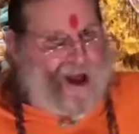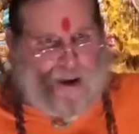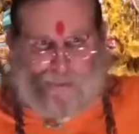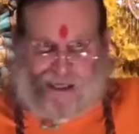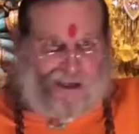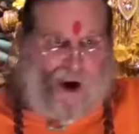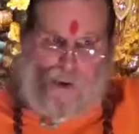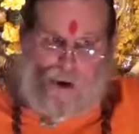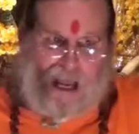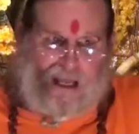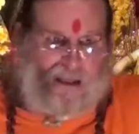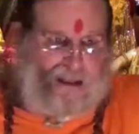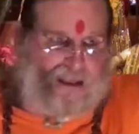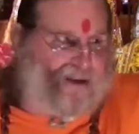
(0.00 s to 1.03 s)
but go
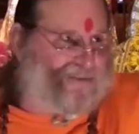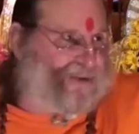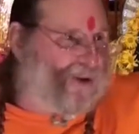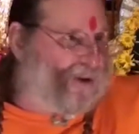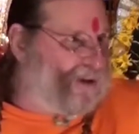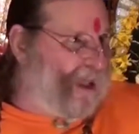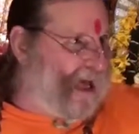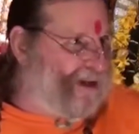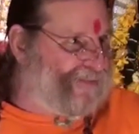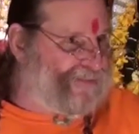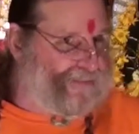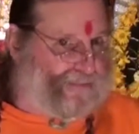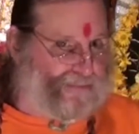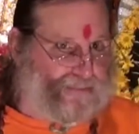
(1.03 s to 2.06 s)
ahead and live your
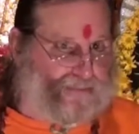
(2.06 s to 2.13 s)
life.